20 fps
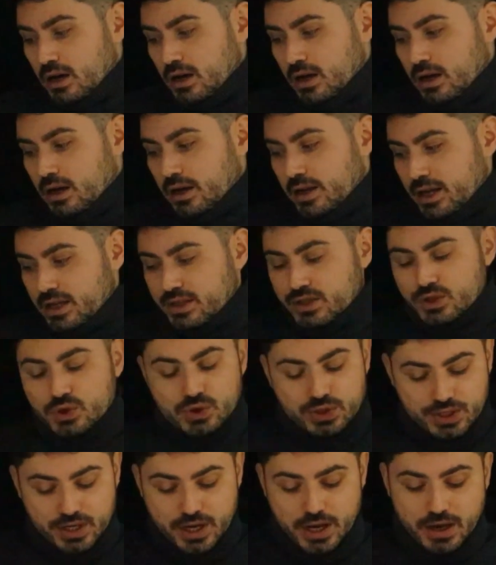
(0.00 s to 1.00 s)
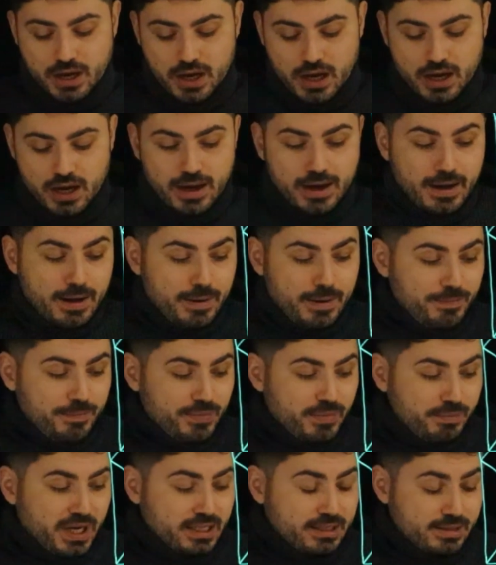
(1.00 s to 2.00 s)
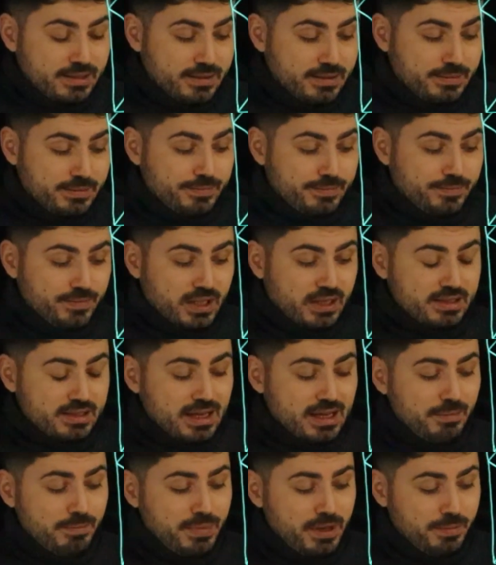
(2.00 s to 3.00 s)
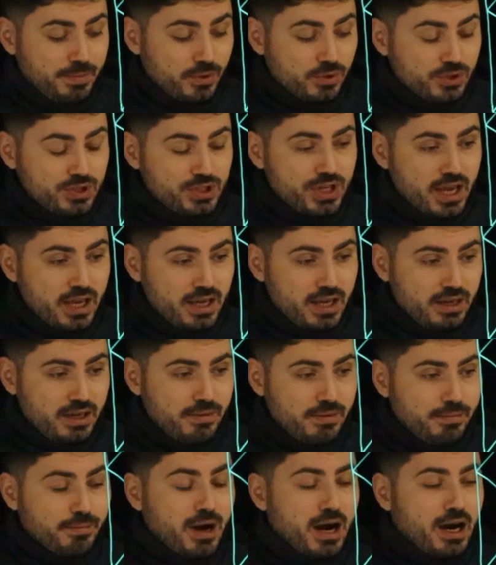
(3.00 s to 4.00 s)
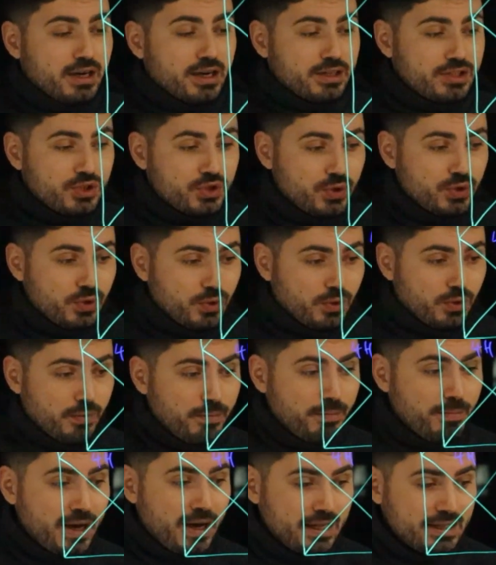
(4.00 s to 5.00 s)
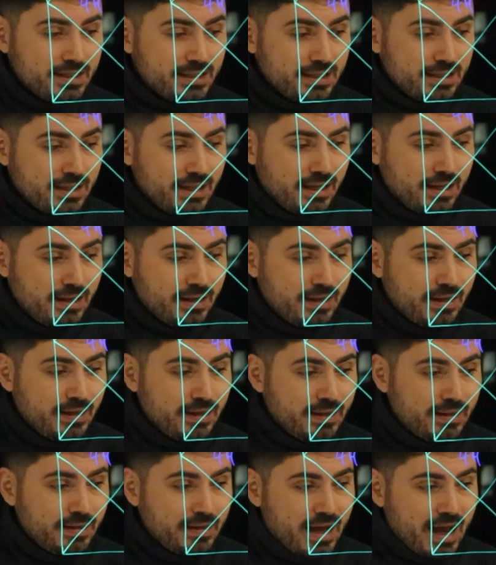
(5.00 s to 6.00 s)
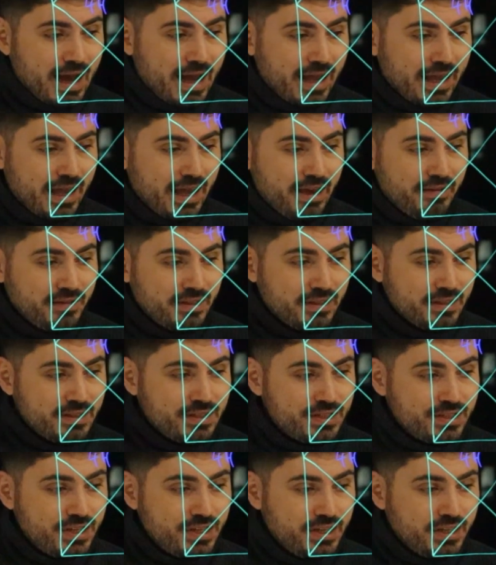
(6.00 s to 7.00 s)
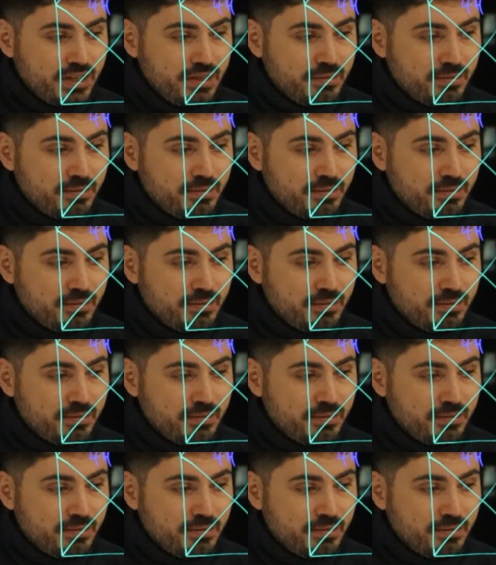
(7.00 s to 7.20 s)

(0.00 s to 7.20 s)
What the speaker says: Yes, you see. But some people say Mars too, but I haven't seen in my